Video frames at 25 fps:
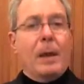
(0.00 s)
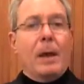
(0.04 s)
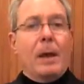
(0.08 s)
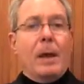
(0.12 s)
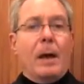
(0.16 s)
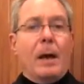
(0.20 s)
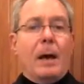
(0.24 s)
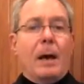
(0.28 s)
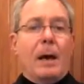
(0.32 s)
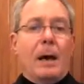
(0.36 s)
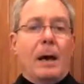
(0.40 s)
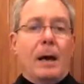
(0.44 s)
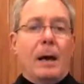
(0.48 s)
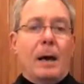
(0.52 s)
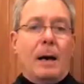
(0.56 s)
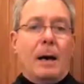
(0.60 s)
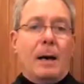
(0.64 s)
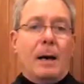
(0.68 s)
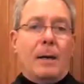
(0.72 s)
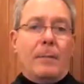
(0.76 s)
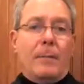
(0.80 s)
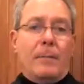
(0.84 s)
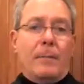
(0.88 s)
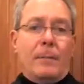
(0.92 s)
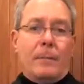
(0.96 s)

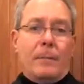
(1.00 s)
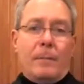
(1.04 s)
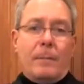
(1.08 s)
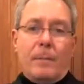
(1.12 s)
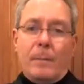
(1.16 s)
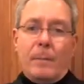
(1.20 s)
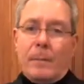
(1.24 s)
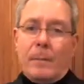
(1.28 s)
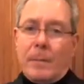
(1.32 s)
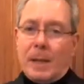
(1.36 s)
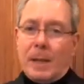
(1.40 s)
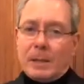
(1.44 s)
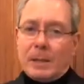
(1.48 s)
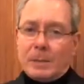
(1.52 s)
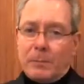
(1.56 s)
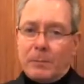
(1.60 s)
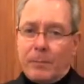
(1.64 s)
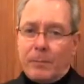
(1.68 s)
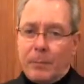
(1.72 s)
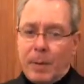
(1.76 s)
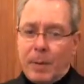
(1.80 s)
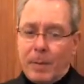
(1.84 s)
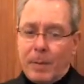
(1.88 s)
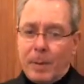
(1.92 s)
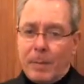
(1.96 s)
That's
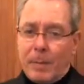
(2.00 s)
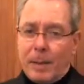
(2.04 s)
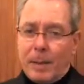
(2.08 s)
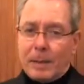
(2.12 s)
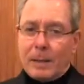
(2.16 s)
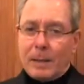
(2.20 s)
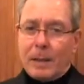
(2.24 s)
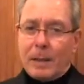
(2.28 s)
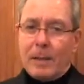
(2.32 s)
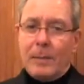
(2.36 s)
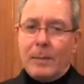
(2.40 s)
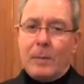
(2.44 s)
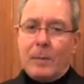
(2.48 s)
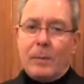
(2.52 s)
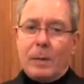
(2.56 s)
probably about the limit.